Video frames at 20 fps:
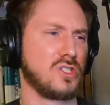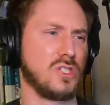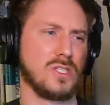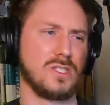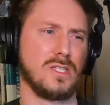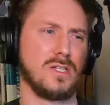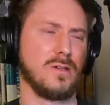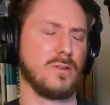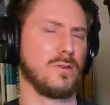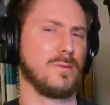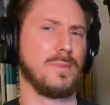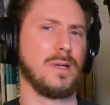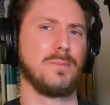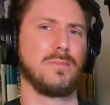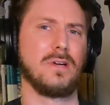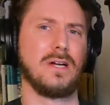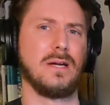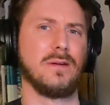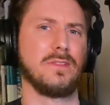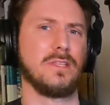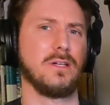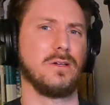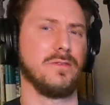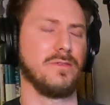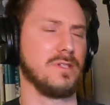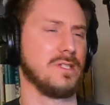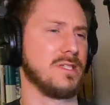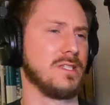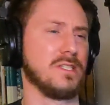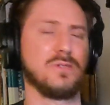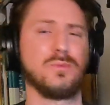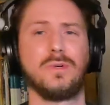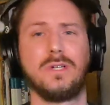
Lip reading: just another member out there, and this